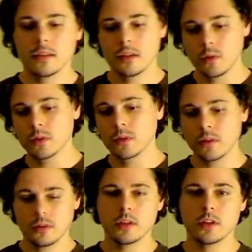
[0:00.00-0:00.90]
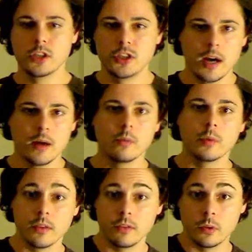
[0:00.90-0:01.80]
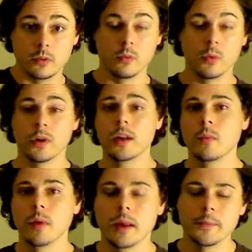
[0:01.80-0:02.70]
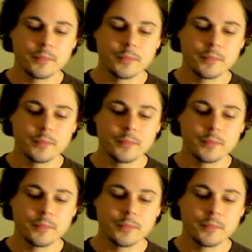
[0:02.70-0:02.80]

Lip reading: don't worry, you did a good job, and we'll give you a reward anyway.